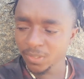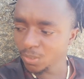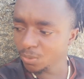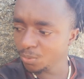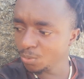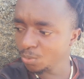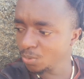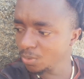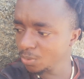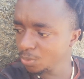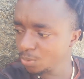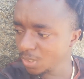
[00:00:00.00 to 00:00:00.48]

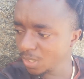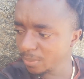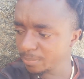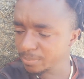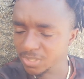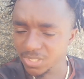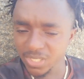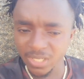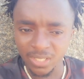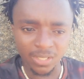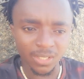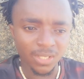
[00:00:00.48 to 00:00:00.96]
You got what I'm
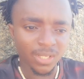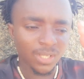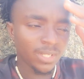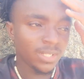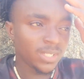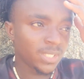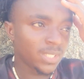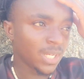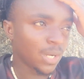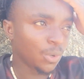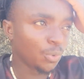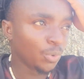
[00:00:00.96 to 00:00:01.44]
saying?
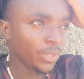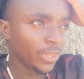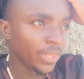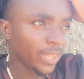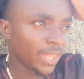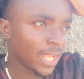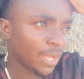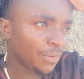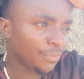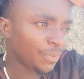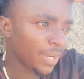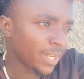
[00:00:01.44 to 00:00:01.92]
They will
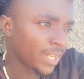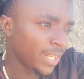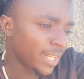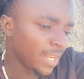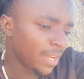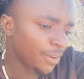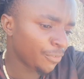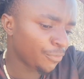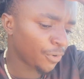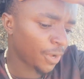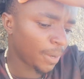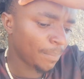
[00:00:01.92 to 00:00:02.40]

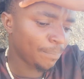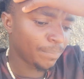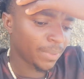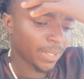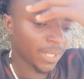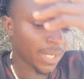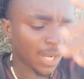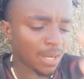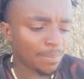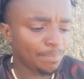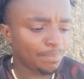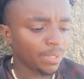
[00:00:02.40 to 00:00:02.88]
never be
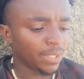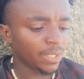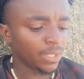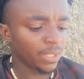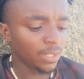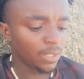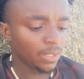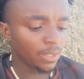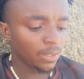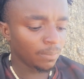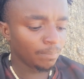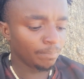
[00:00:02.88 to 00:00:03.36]
happy,
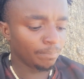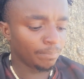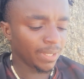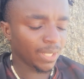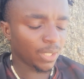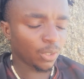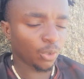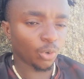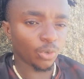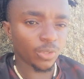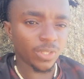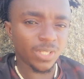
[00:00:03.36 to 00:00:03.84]
be
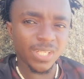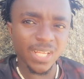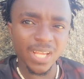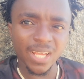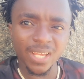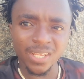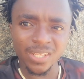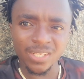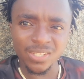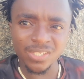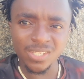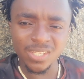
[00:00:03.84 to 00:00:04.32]

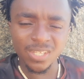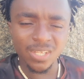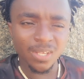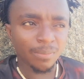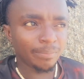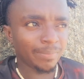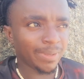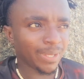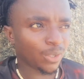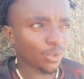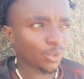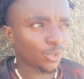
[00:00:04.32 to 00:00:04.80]
content,
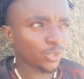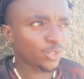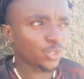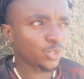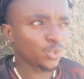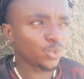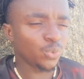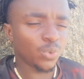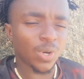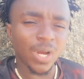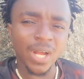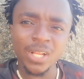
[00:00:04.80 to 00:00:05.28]
because
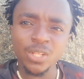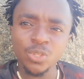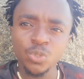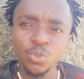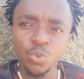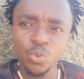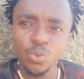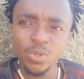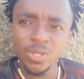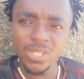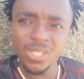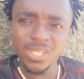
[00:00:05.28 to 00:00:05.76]
you are
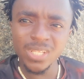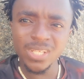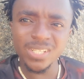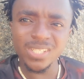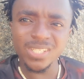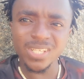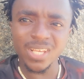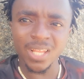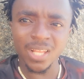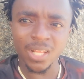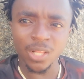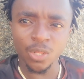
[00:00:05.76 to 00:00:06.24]
doing
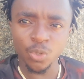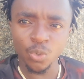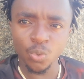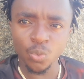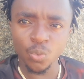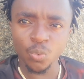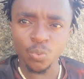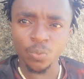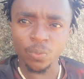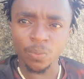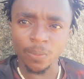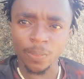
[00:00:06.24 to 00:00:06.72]
it
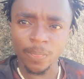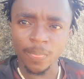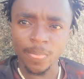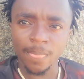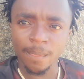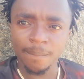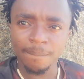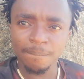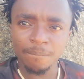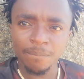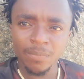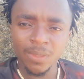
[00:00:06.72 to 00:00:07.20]
alone.
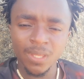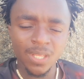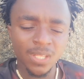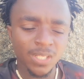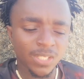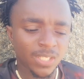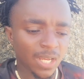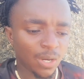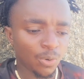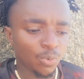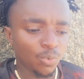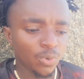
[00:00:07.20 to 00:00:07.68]

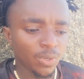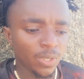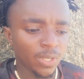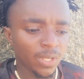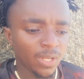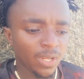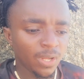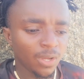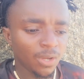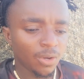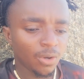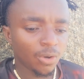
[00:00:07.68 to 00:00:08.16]
They will
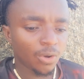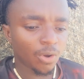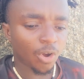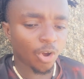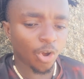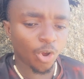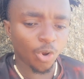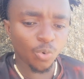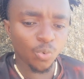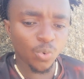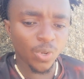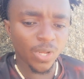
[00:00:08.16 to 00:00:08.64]

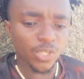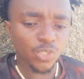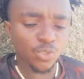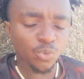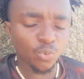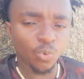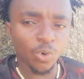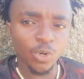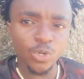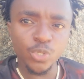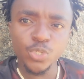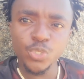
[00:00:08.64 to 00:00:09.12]
always
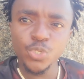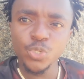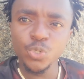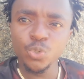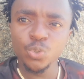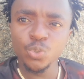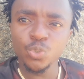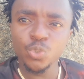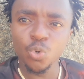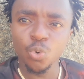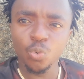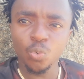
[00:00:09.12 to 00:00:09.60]
want
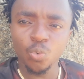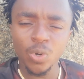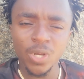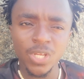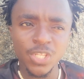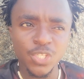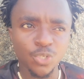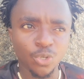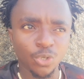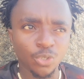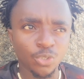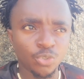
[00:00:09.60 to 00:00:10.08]
you to
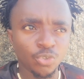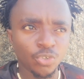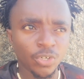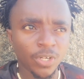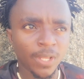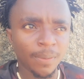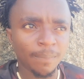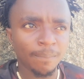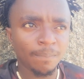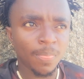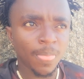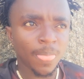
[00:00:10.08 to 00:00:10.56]
quit your
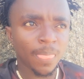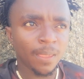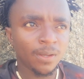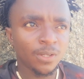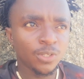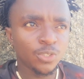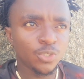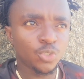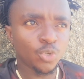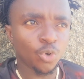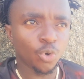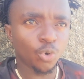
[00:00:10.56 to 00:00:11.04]
dream,
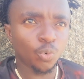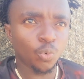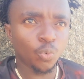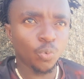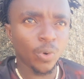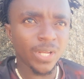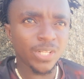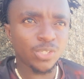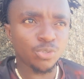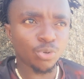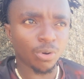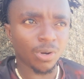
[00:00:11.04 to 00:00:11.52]
to
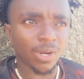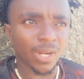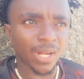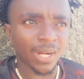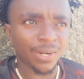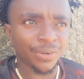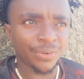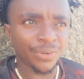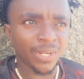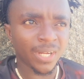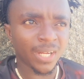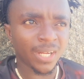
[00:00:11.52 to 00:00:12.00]
quit your
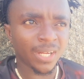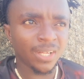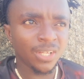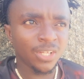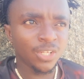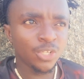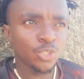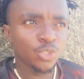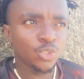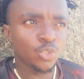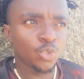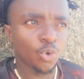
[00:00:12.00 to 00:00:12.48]
career,
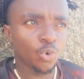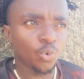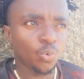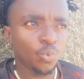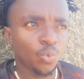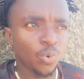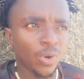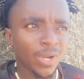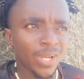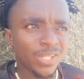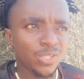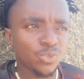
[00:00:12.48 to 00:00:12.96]
to
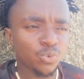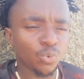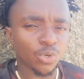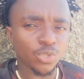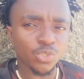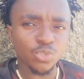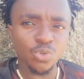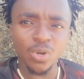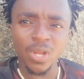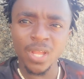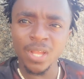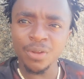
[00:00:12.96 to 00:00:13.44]
quit
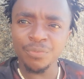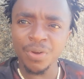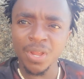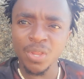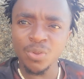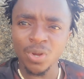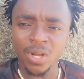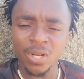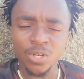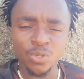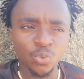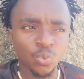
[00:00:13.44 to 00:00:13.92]
whatsoever
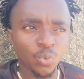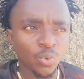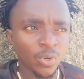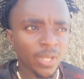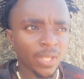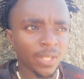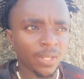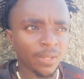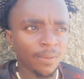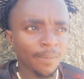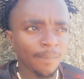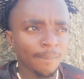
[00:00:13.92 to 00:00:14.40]
you are
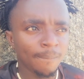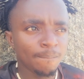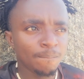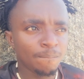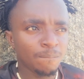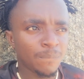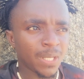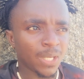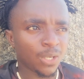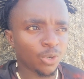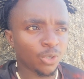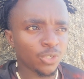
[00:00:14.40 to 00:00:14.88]
doing,
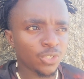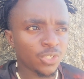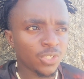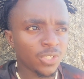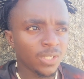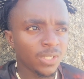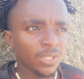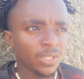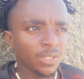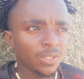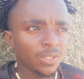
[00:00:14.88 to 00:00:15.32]
because